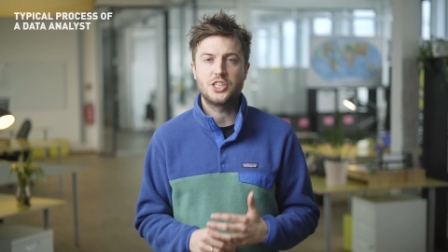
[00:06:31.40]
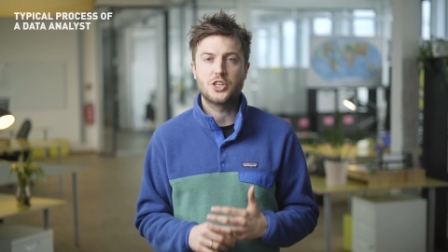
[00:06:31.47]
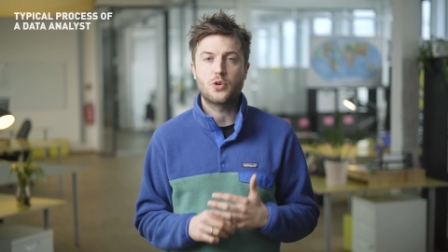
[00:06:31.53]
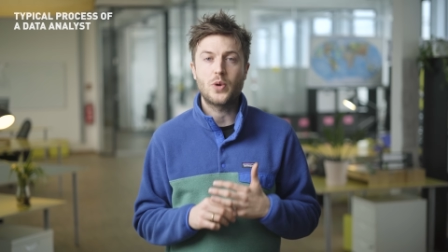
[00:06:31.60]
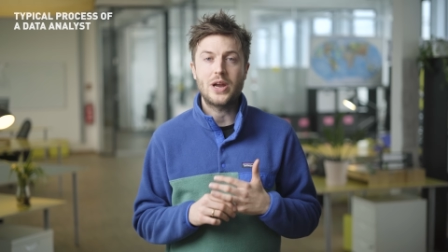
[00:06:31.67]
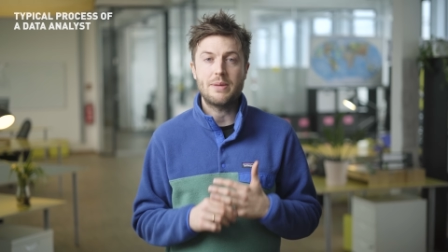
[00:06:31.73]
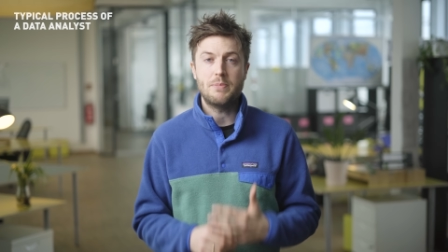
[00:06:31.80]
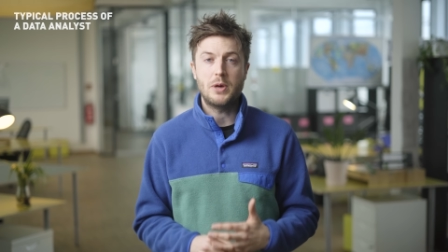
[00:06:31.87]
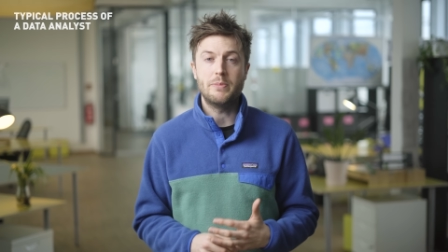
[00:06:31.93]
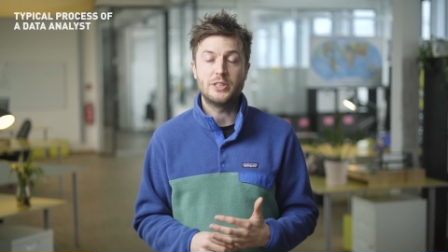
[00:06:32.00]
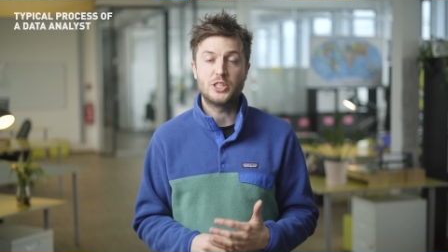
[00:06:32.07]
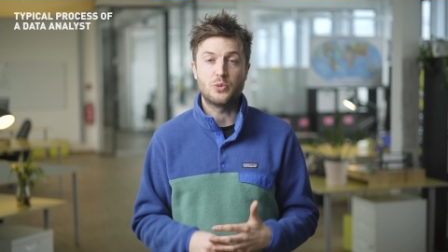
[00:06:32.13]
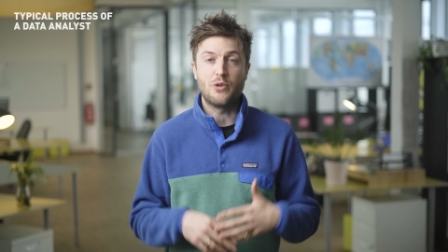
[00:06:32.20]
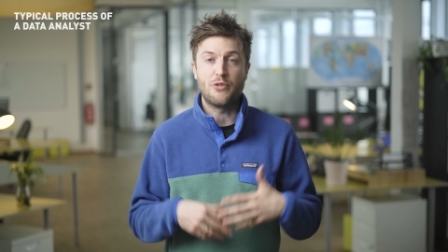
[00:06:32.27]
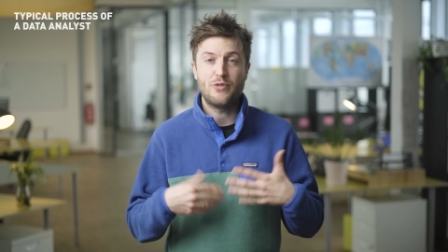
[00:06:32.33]
is a great
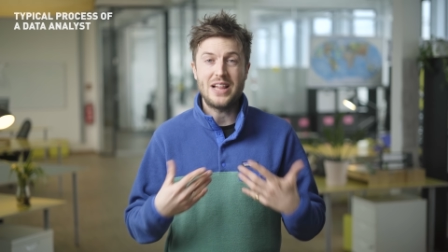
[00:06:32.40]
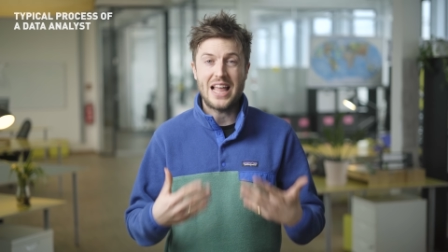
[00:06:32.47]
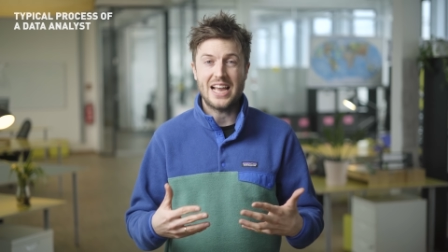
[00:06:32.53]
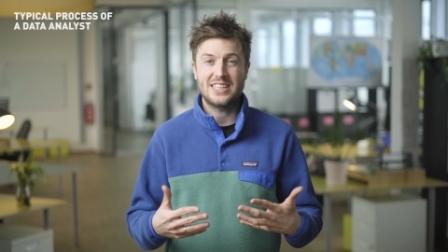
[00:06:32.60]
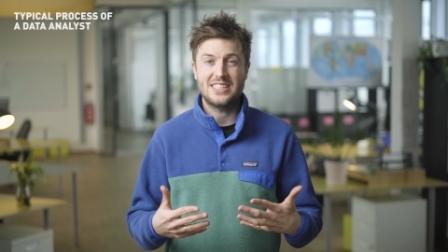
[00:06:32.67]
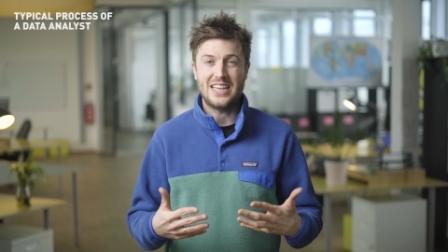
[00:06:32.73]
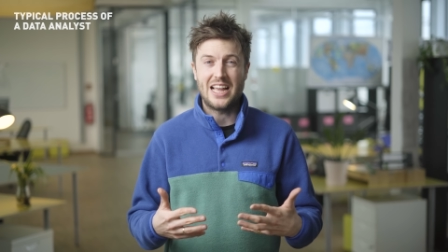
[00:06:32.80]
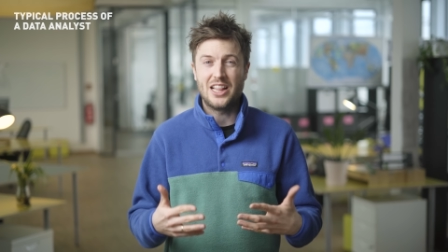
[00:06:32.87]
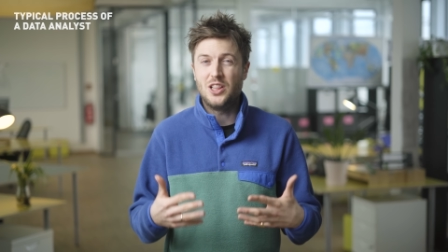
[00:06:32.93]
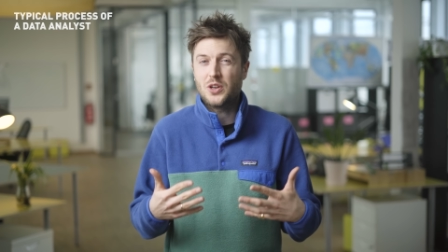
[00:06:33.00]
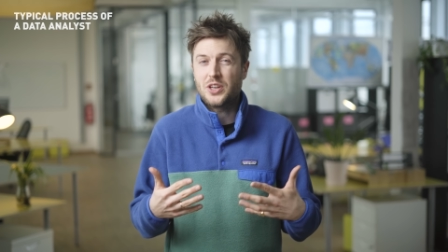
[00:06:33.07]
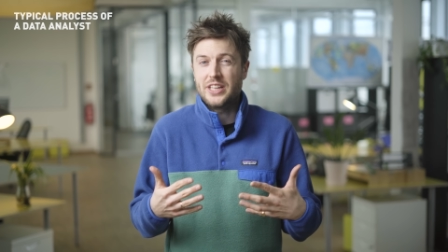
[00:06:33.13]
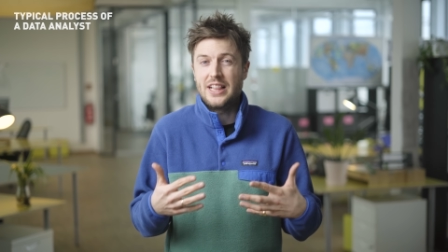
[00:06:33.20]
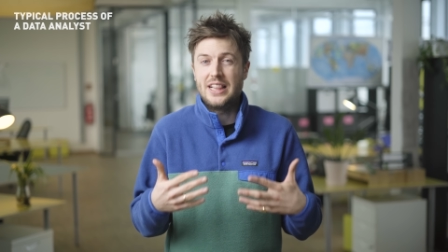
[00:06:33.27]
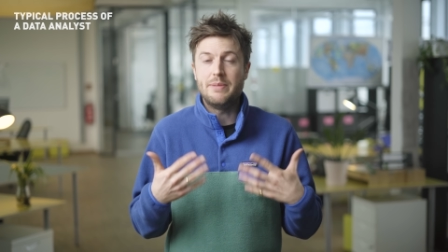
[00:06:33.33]
moment to reflect and
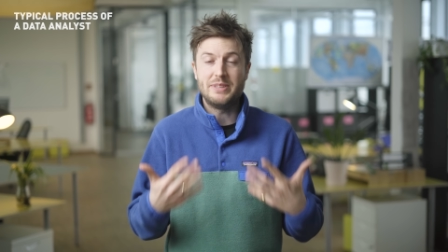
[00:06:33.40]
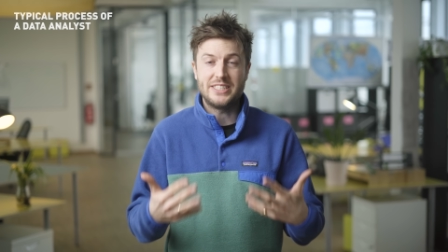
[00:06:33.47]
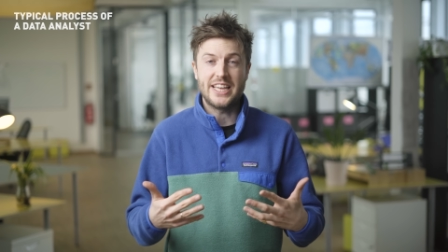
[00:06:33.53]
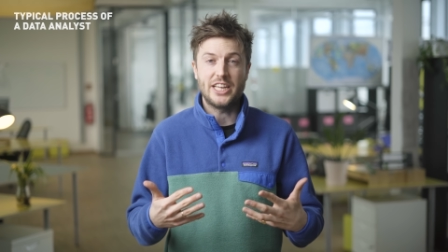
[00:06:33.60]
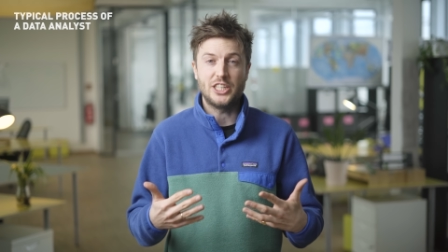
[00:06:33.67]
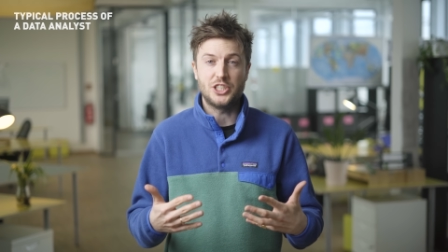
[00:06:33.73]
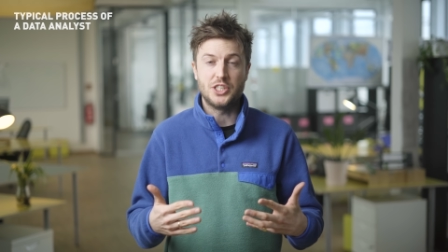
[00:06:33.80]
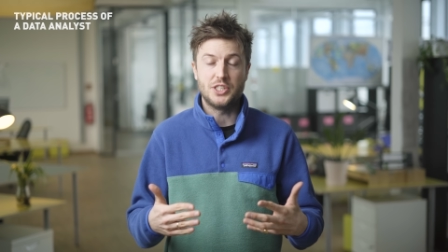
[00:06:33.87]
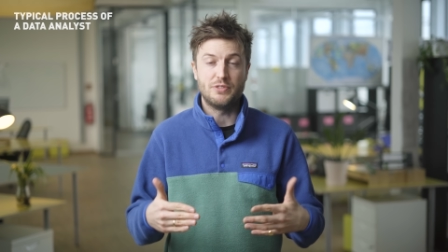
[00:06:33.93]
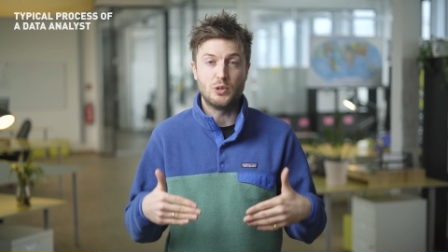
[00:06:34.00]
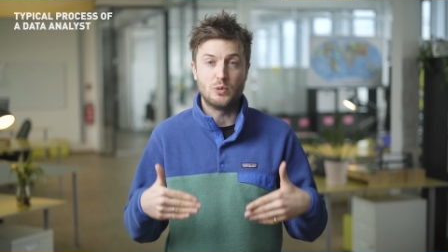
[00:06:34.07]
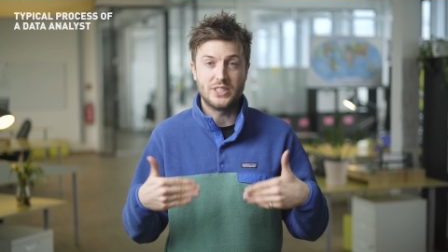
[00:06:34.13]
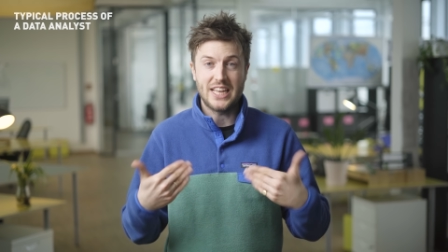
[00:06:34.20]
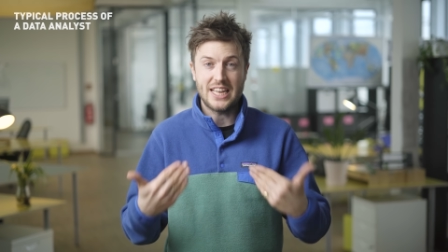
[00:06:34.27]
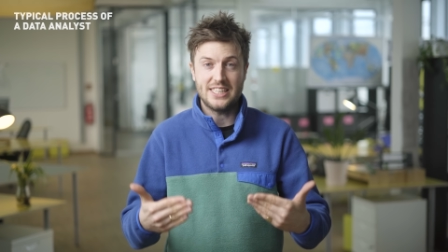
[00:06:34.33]
look at the limitations of
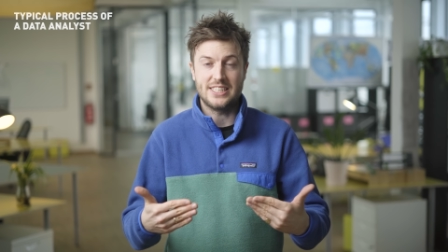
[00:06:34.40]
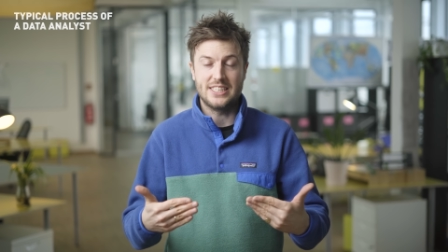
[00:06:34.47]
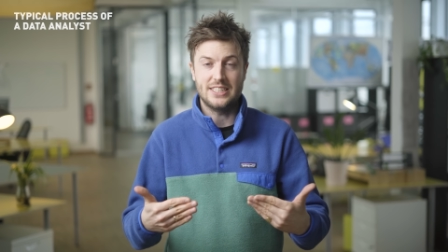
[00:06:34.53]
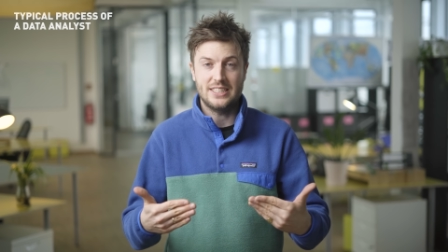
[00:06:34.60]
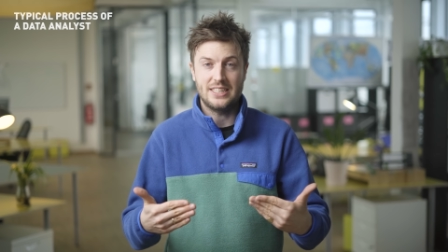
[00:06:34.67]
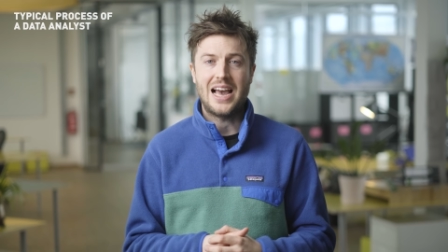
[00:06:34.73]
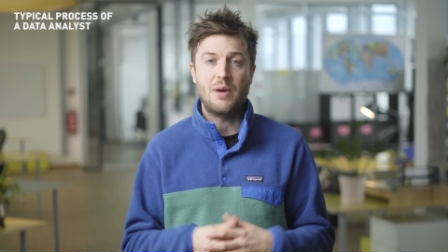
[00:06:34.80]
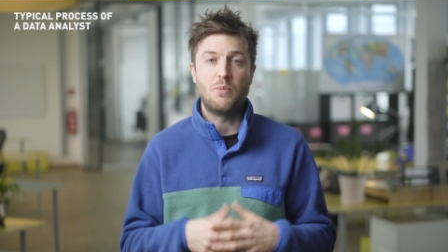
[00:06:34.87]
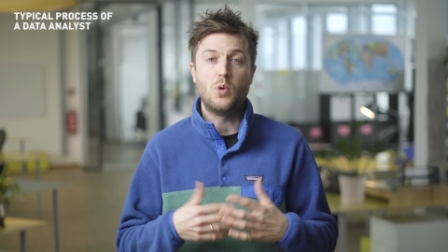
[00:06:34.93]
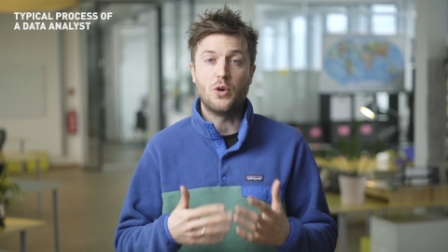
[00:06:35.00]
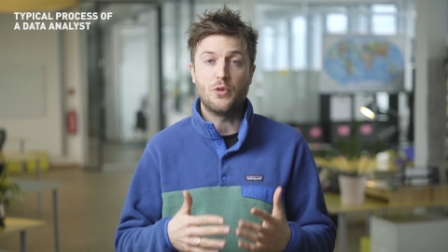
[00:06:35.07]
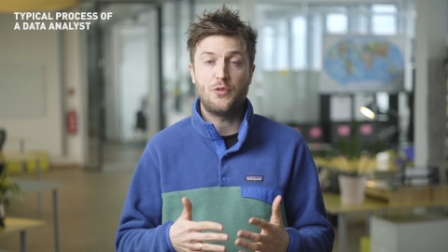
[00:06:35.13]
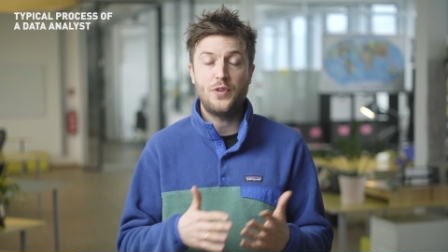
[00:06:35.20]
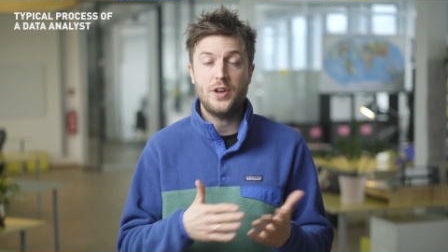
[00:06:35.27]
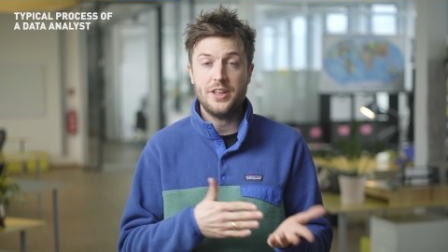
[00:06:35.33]
your data and
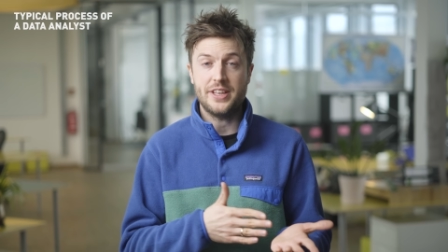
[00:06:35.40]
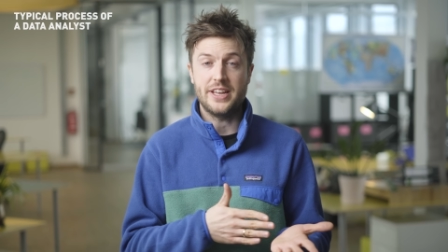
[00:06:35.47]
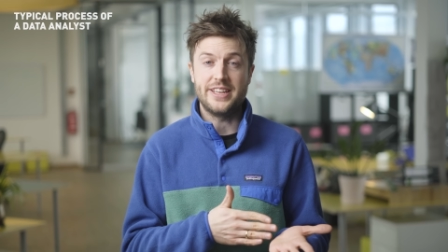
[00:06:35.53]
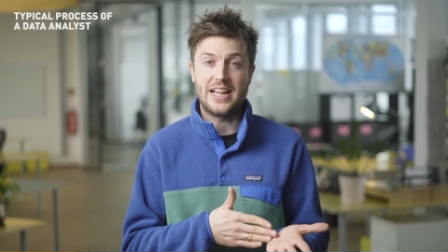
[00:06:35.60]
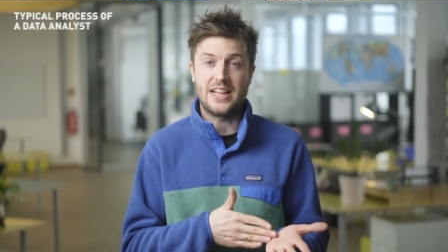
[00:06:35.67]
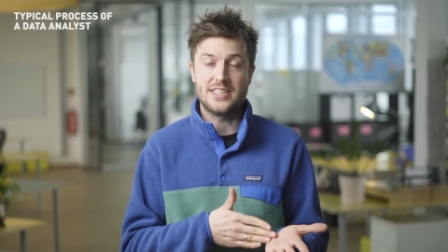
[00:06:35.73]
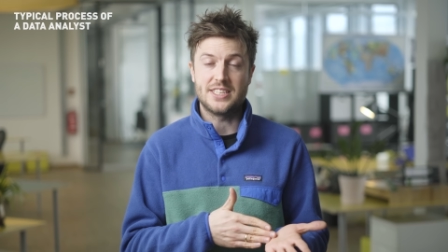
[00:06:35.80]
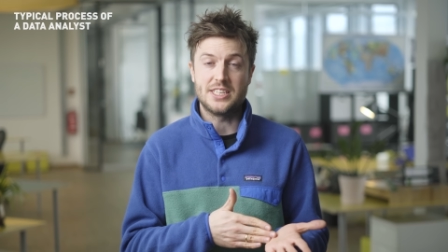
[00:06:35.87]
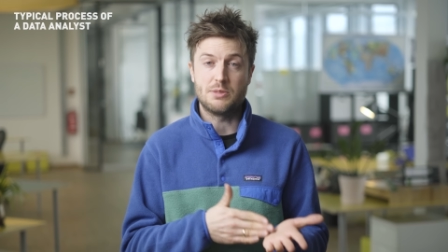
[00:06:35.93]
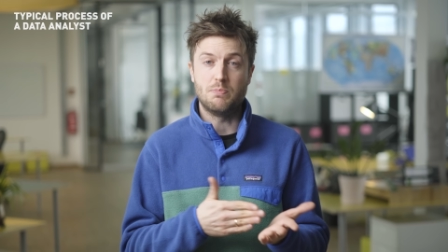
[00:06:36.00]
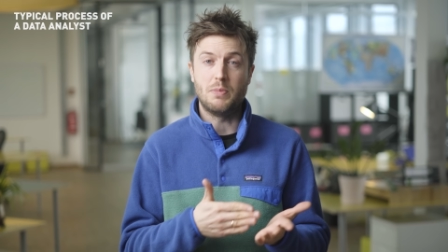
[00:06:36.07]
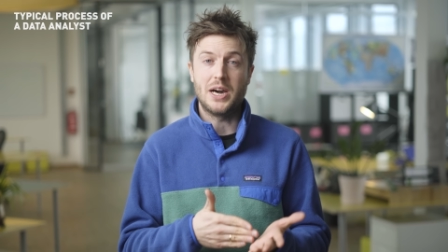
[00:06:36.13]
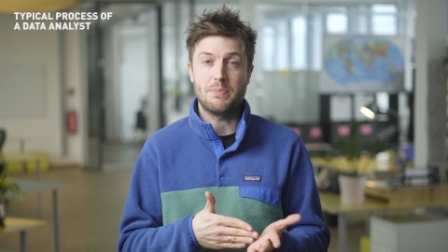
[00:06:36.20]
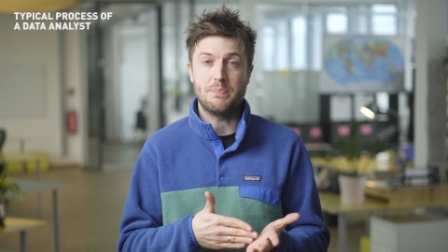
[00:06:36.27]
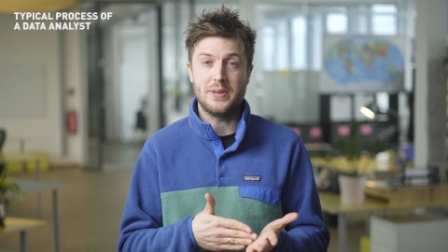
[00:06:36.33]
what further analysis
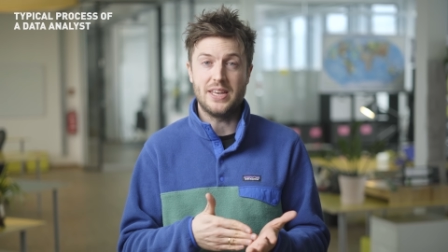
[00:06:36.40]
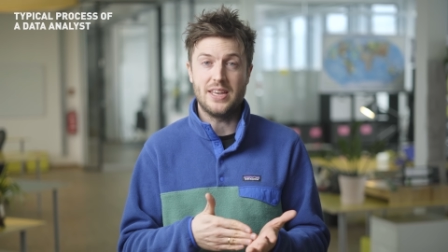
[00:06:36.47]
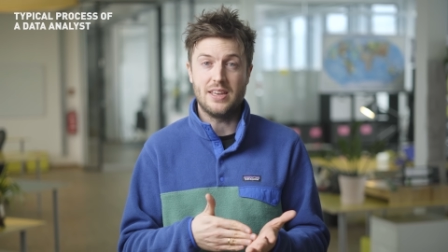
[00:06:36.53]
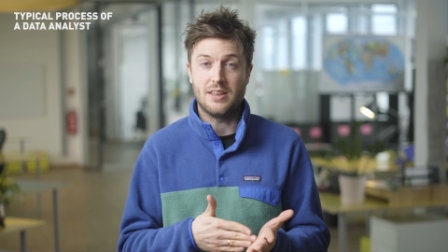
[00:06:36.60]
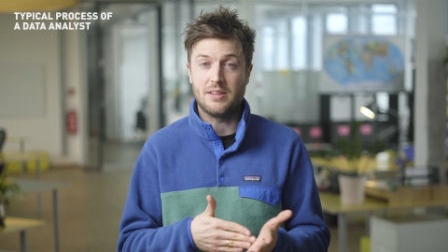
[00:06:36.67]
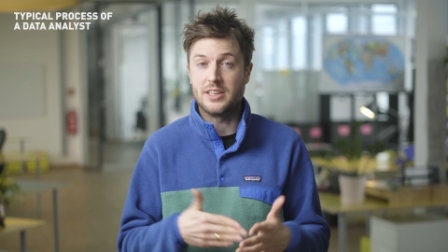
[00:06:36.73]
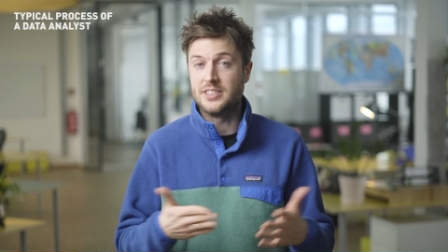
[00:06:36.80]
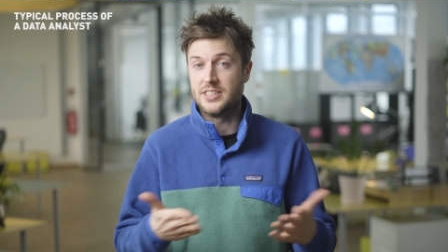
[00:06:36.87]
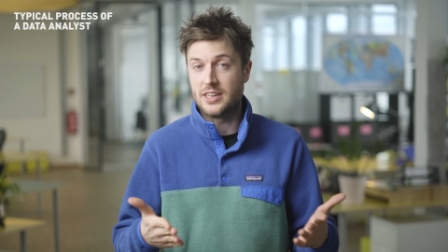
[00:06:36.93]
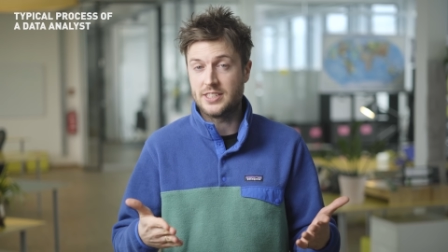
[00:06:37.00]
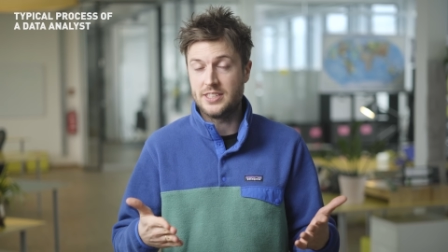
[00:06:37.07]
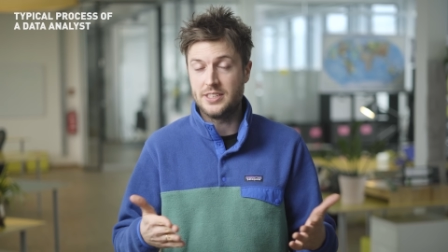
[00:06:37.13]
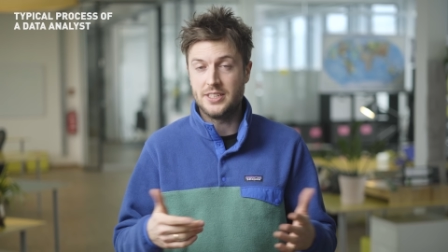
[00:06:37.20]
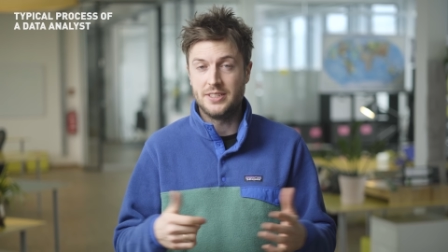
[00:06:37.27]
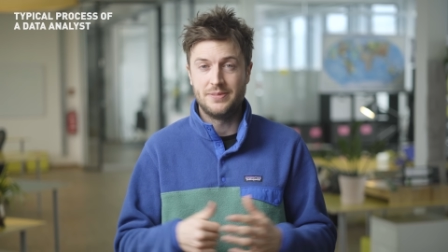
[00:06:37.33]
might be
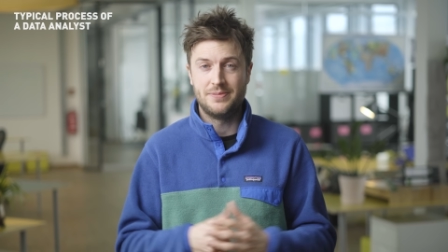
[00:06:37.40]
conducted.